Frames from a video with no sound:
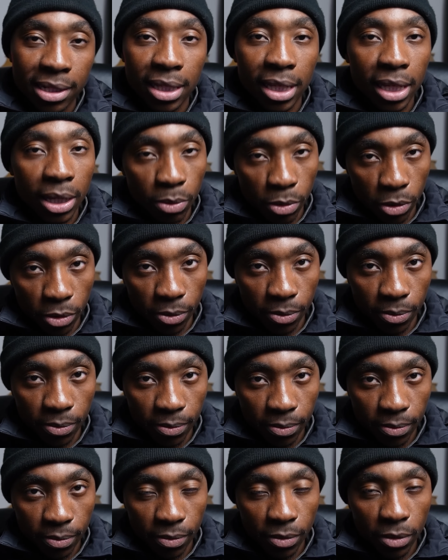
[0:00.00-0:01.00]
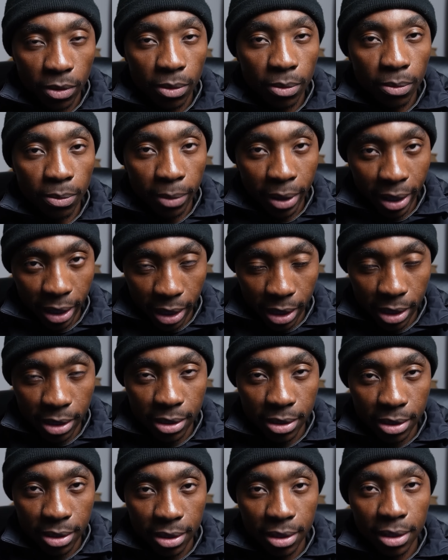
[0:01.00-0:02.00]
Kibu.
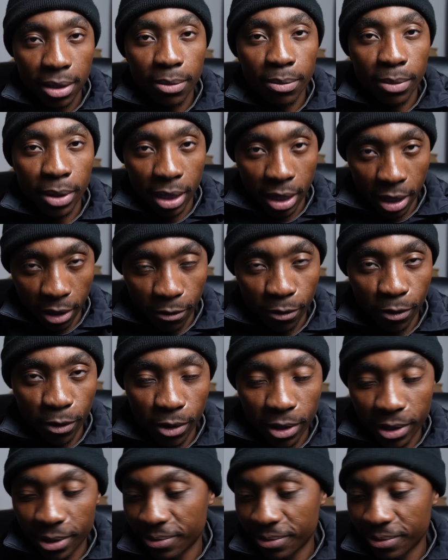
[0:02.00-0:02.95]
Please be careful.